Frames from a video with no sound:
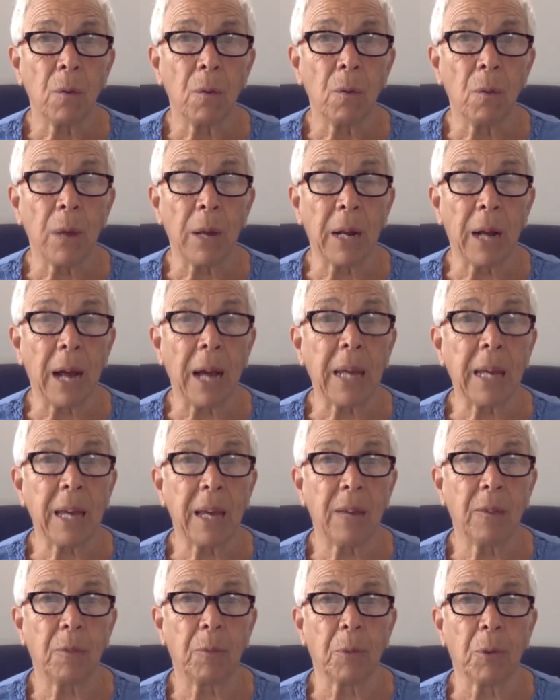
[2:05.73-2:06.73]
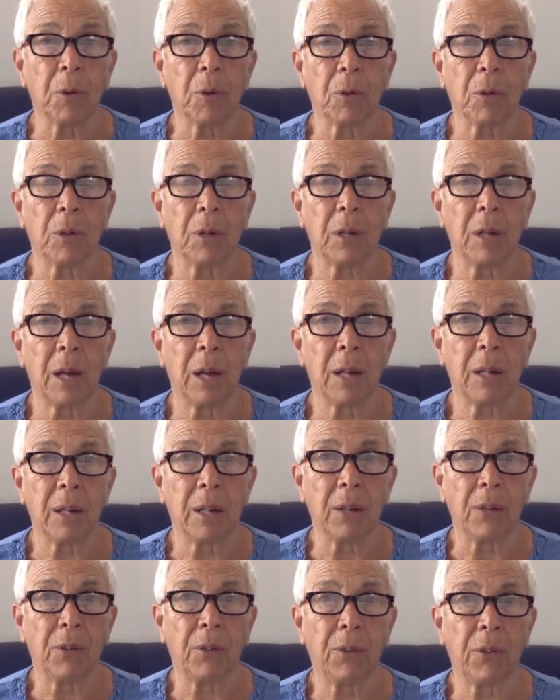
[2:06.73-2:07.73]
when I gave birth in
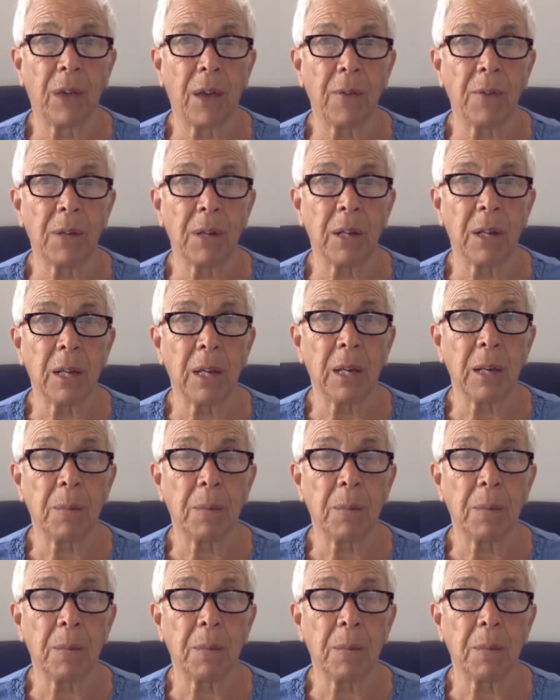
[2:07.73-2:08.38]
nineteen seventy,